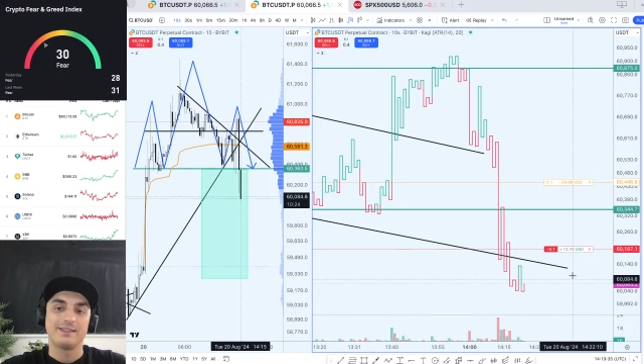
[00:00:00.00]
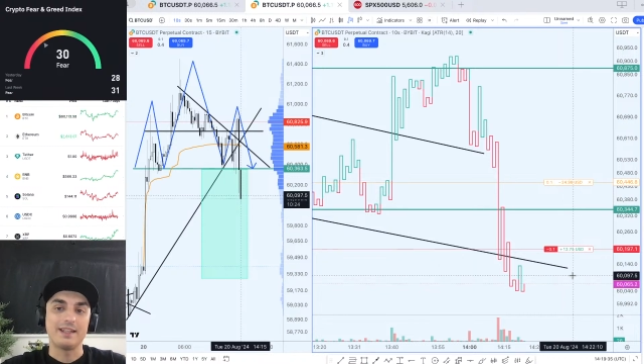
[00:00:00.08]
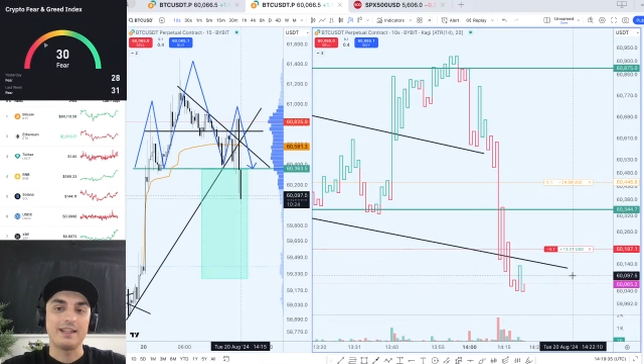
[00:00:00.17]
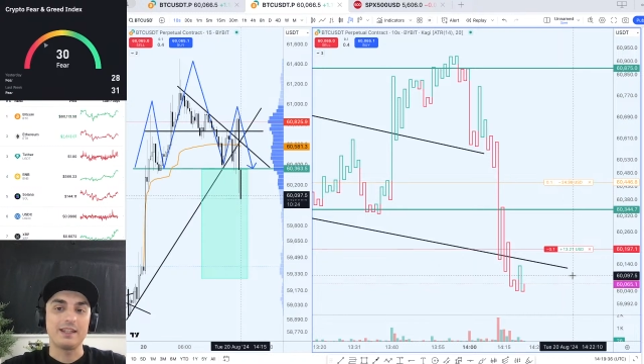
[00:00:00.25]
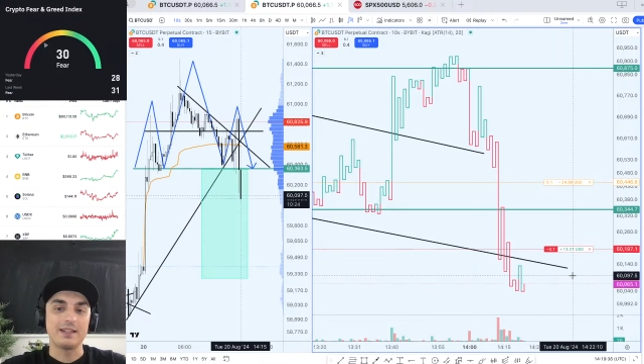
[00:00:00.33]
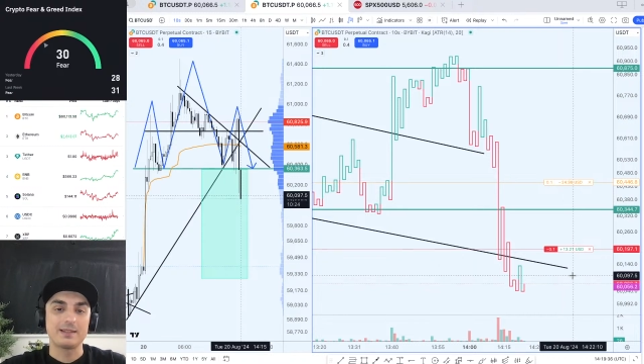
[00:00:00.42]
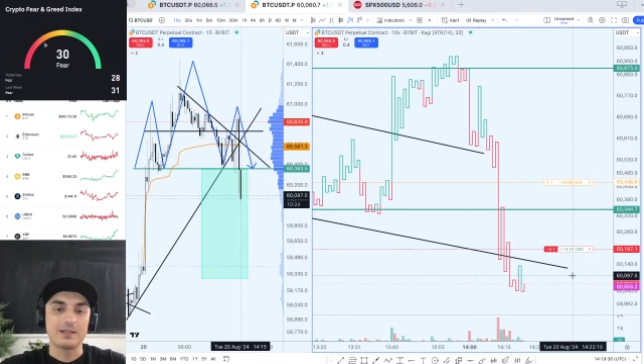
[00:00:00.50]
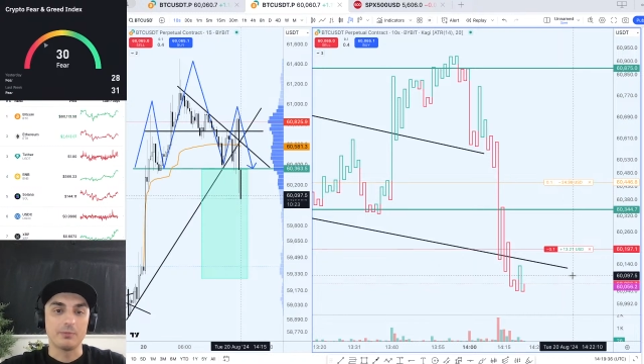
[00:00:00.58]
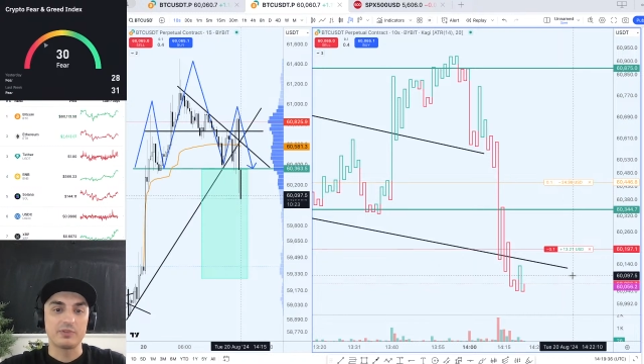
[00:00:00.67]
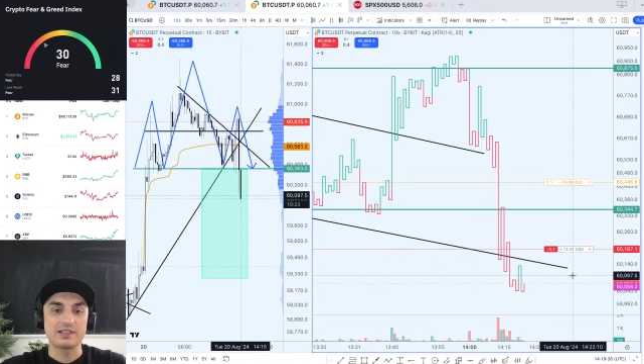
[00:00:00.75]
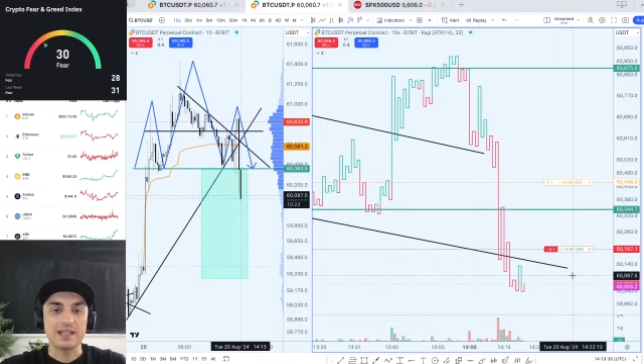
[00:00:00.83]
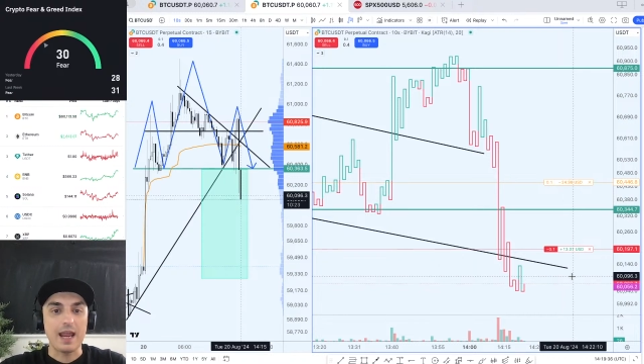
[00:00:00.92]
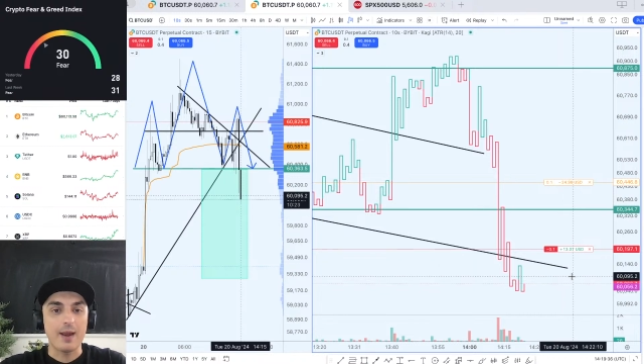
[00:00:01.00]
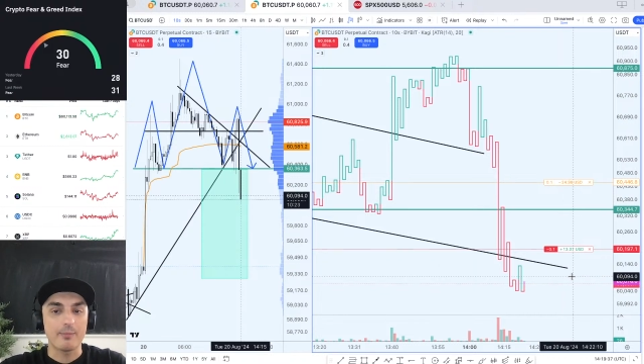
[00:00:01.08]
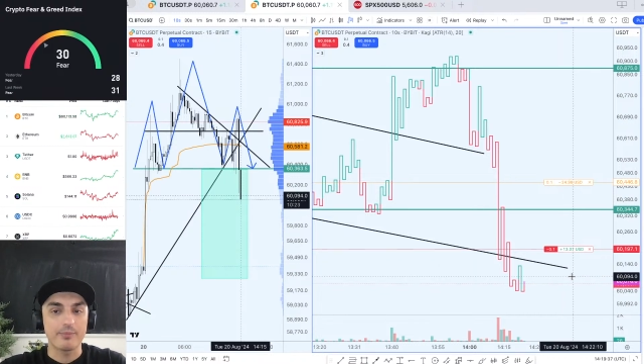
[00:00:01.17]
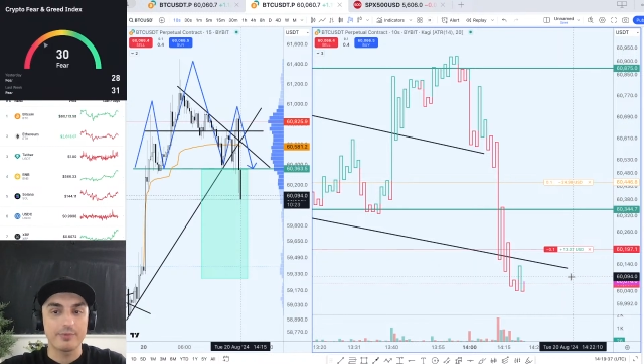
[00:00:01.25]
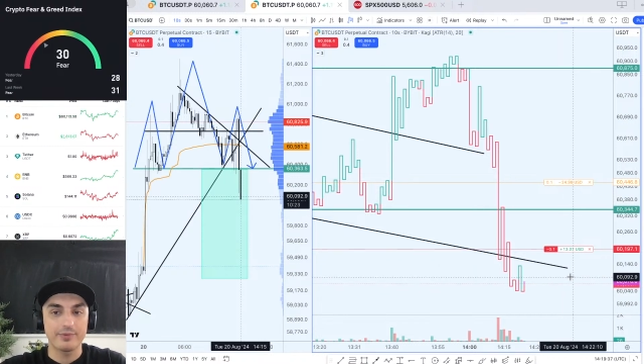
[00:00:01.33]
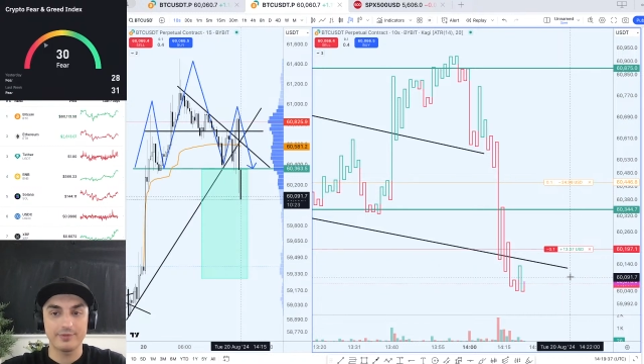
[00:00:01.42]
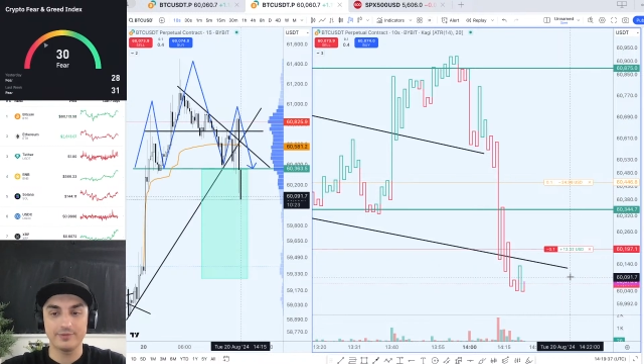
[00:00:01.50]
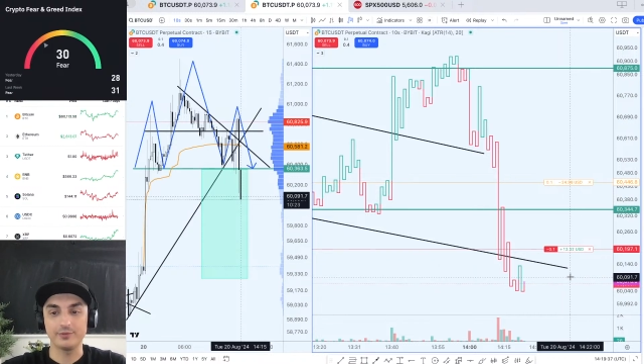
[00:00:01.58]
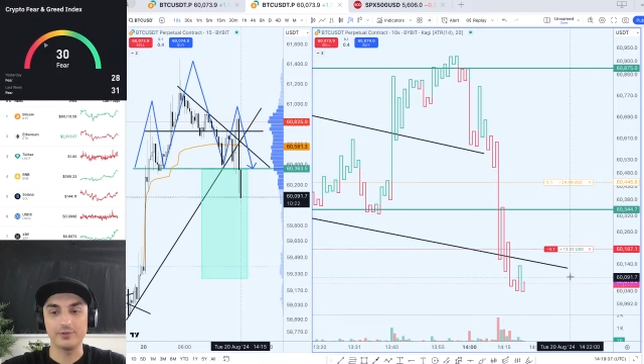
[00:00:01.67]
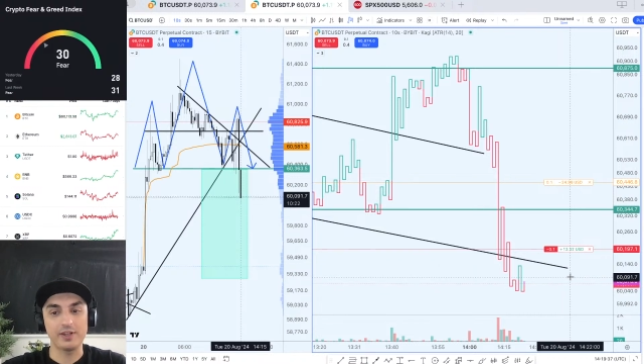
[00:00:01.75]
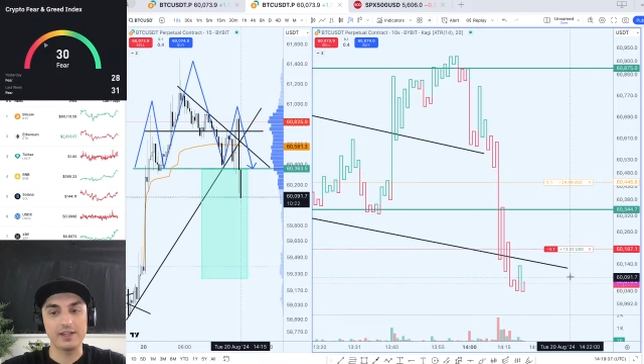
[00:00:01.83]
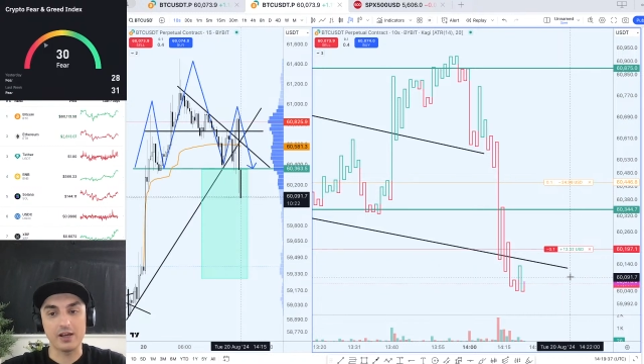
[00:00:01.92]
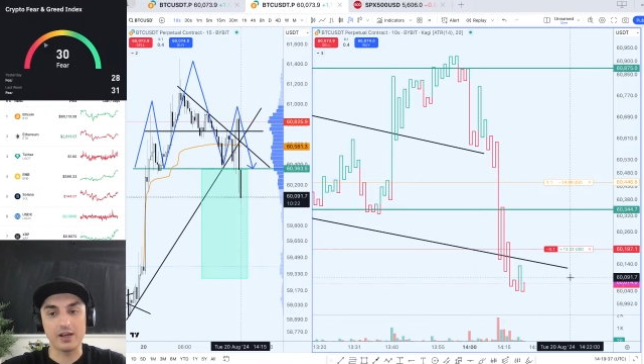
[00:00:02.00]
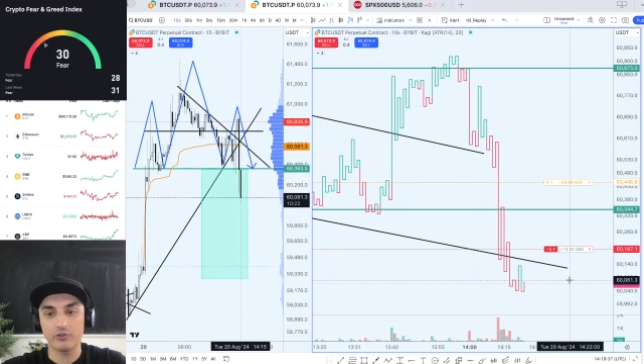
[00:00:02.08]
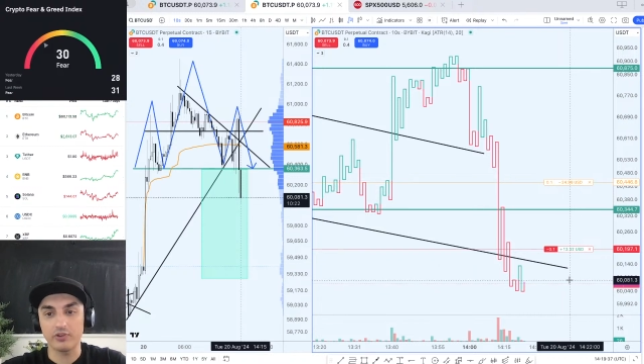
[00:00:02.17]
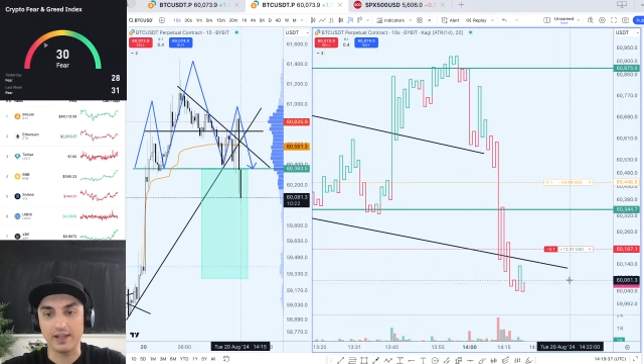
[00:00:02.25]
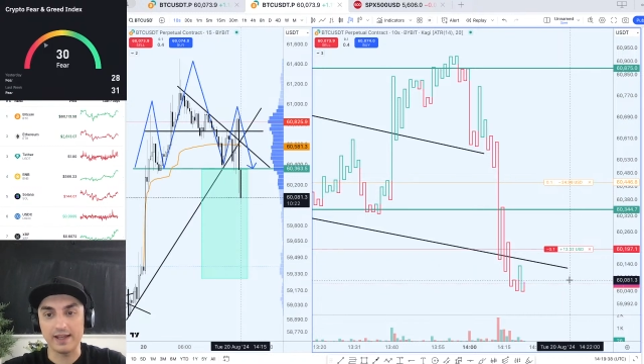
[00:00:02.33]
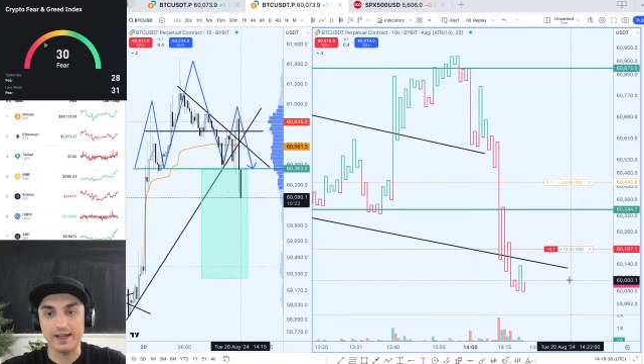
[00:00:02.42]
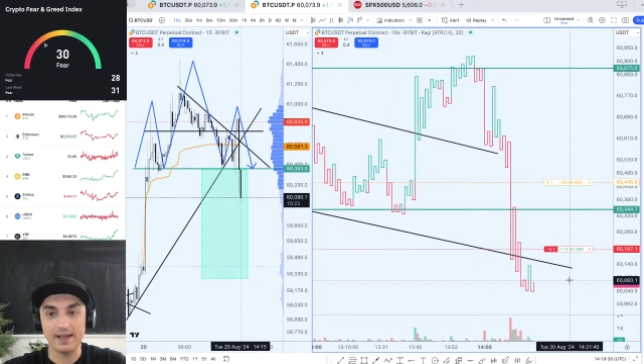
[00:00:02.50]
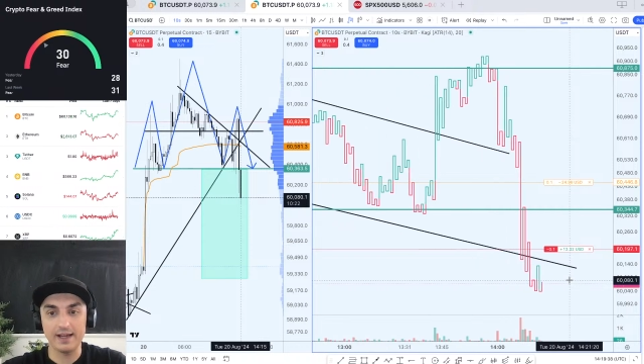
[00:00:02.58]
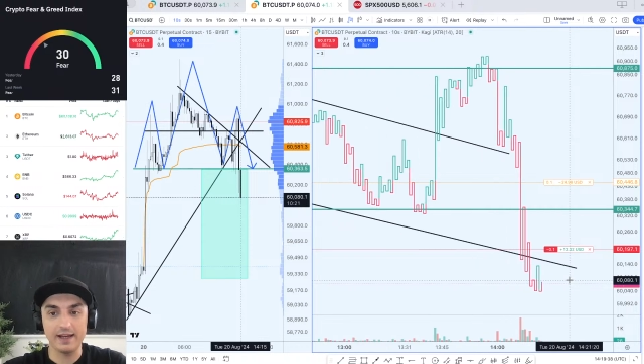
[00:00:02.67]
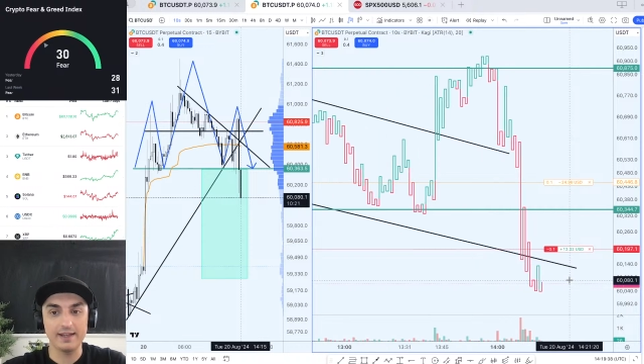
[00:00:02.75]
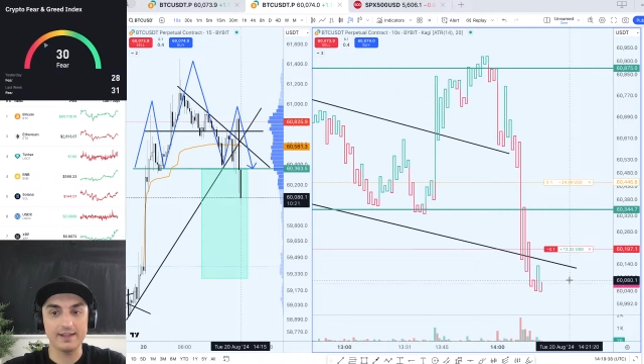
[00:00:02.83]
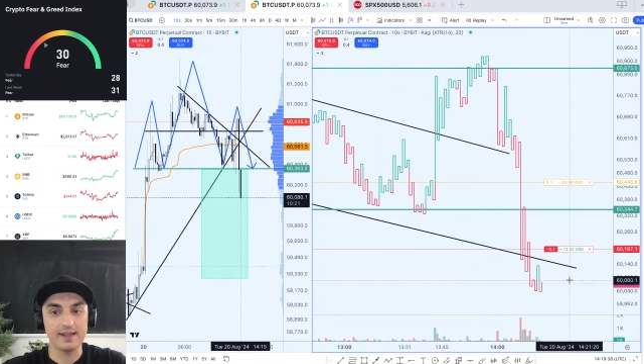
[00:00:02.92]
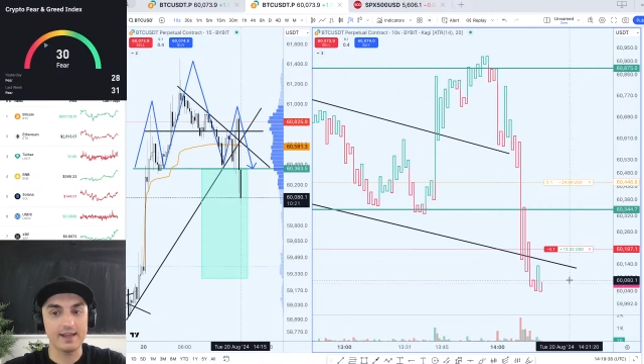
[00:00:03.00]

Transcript: taking some step to the downside,